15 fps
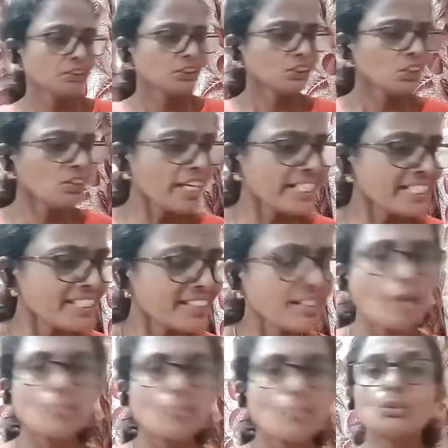Now let's
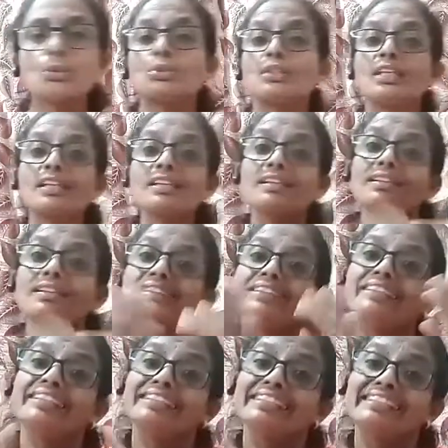come to the
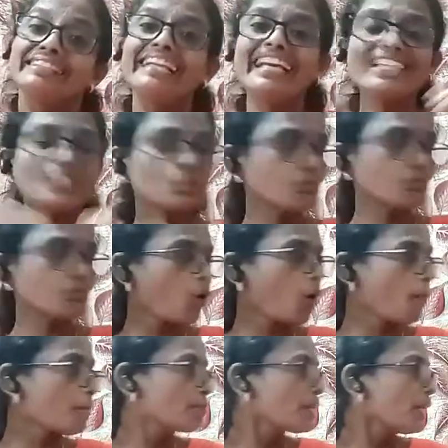next form.